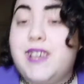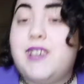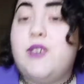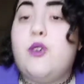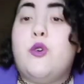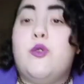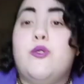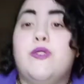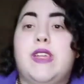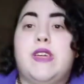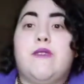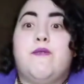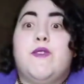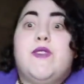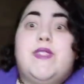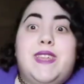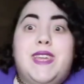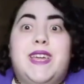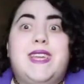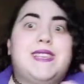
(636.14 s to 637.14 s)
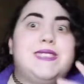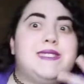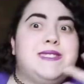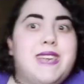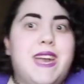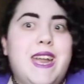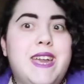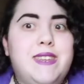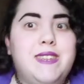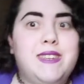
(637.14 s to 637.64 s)
or like really
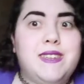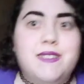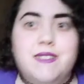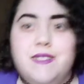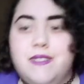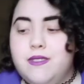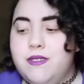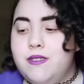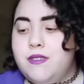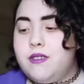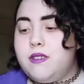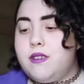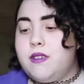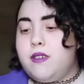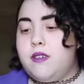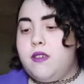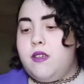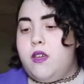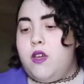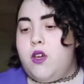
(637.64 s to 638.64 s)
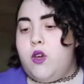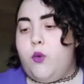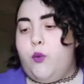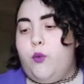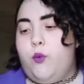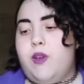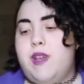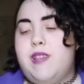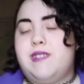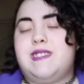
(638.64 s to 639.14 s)
excited
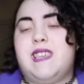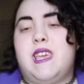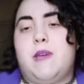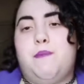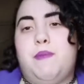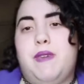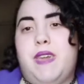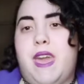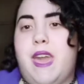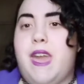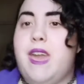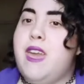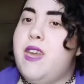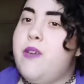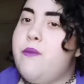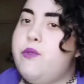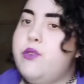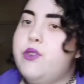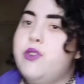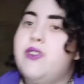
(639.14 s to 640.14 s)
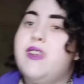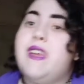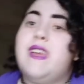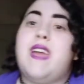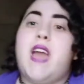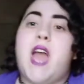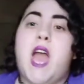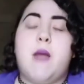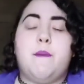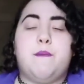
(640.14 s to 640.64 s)
when it's like behavior,
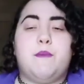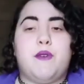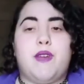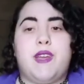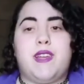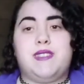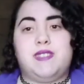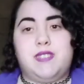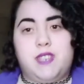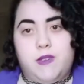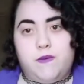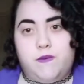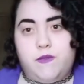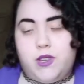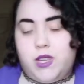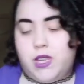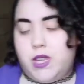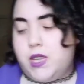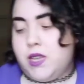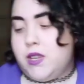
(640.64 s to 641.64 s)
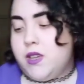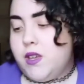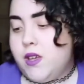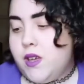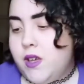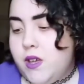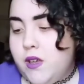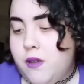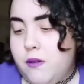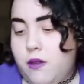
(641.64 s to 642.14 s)
hyperactivity,
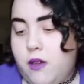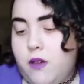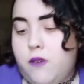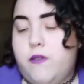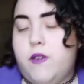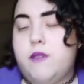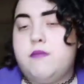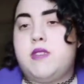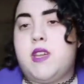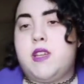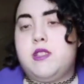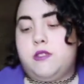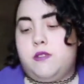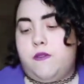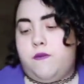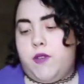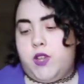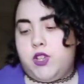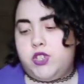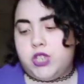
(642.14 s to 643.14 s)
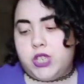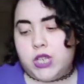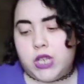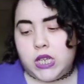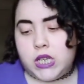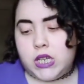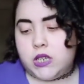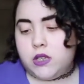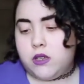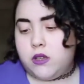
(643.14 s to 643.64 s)
sometimes
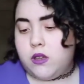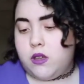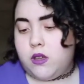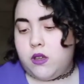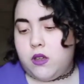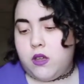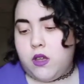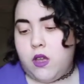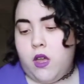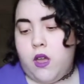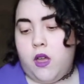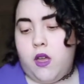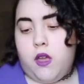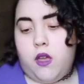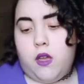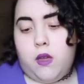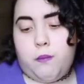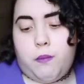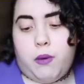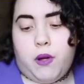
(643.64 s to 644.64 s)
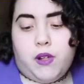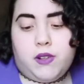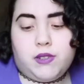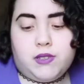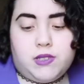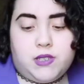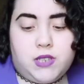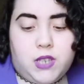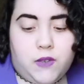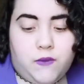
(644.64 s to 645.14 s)
fidgeting,
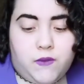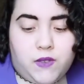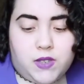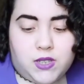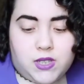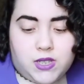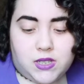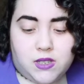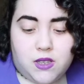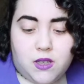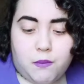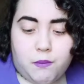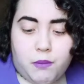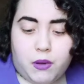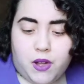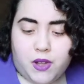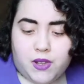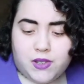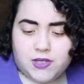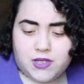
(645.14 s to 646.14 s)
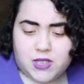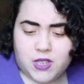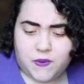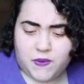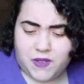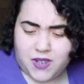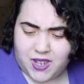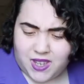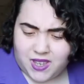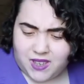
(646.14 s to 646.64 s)

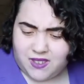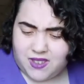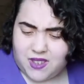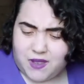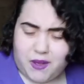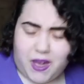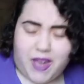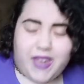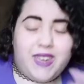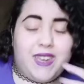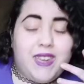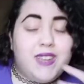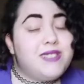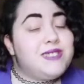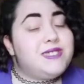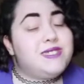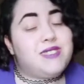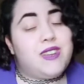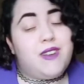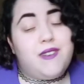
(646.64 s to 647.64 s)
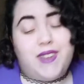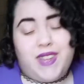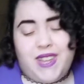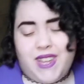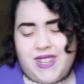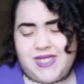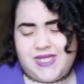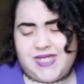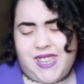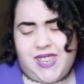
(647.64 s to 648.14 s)
impulsivity. So I can't
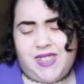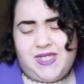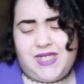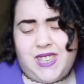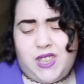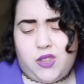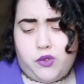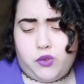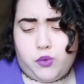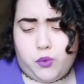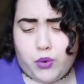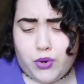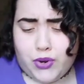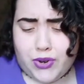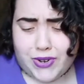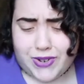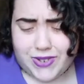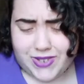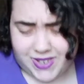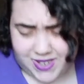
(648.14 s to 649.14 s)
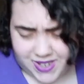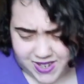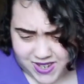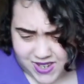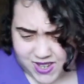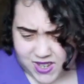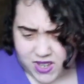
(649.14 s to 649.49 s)
say those words.